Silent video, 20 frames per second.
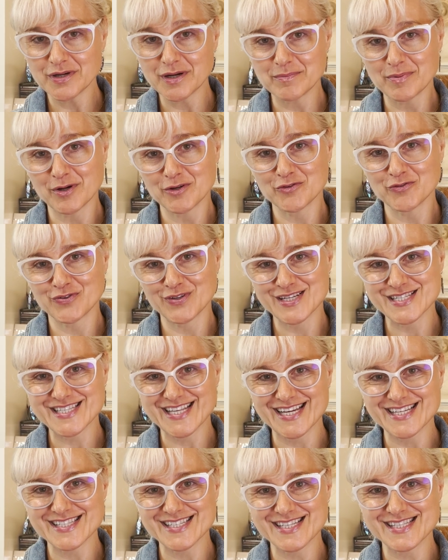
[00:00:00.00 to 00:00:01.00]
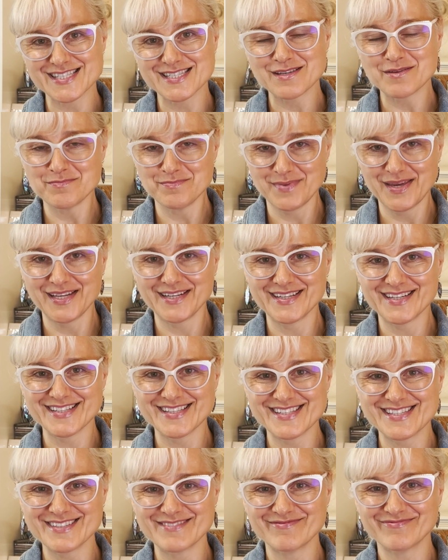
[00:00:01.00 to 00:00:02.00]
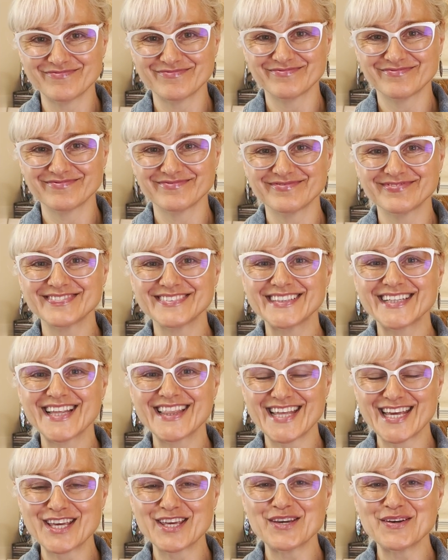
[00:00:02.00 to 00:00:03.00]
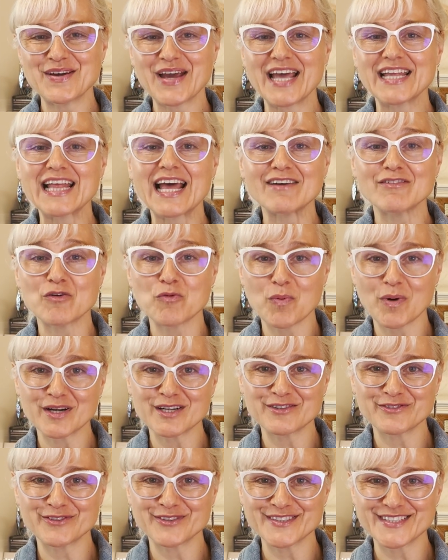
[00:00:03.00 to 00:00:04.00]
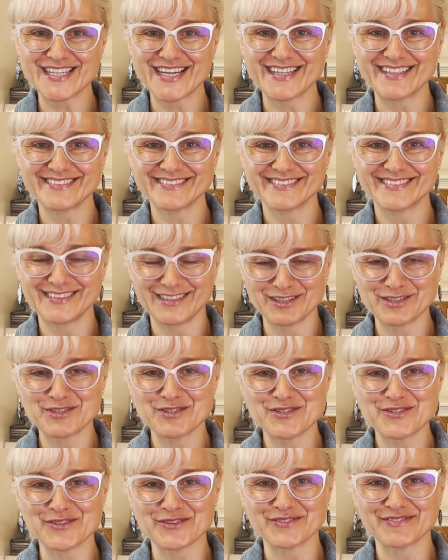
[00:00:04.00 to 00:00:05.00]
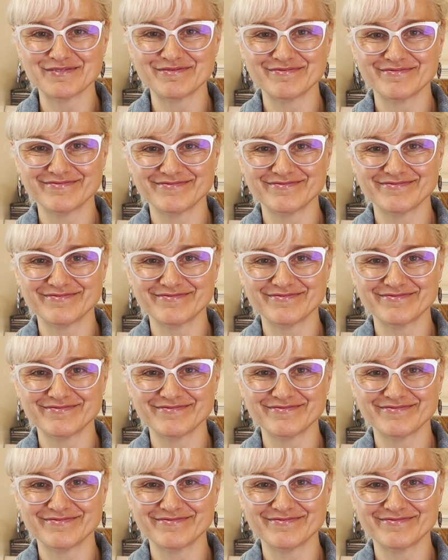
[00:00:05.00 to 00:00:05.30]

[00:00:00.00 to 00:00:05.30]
about fixed assets maintenance. Thank you and have a wonderful day. Talk to you soon.